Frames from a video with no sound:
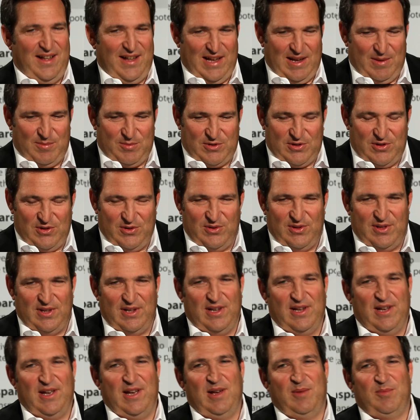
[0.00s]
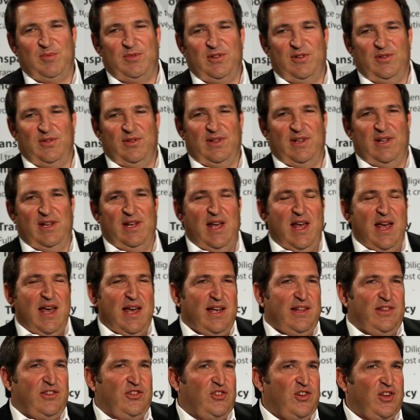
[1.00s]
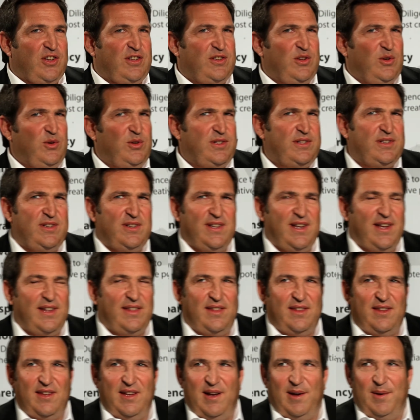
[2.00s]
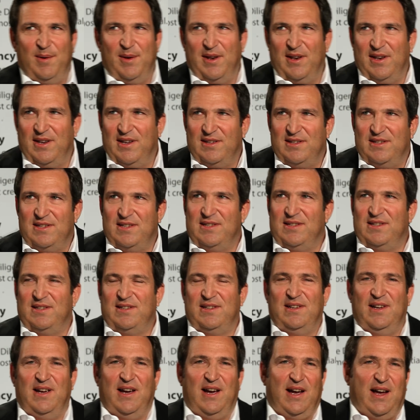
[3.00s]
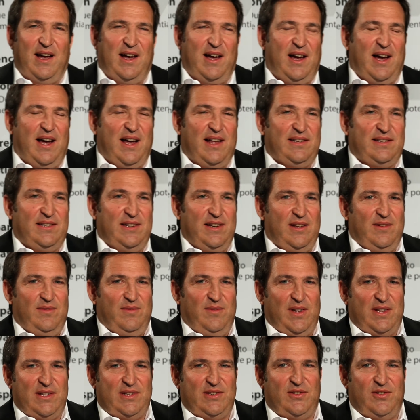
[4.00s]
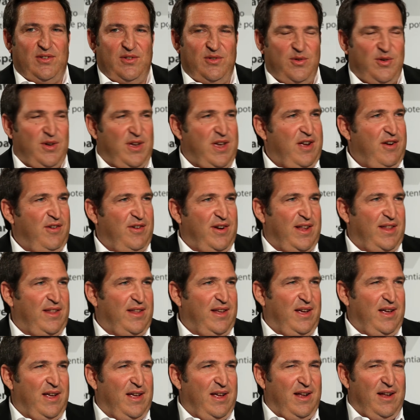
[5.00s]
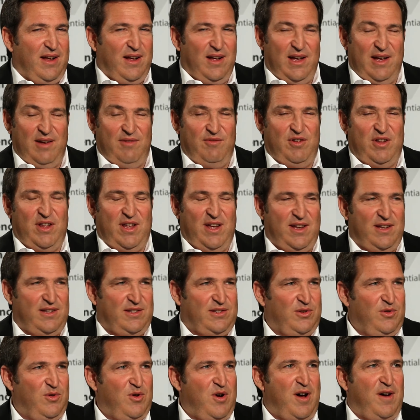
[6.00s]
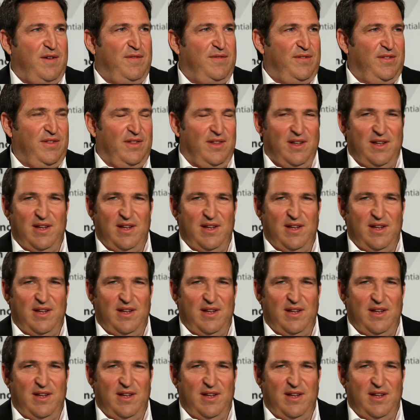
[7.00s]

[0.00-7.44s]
Absolutely, absolutely. It's just also that, I mean, this is, as an investor, you hear that every day so often.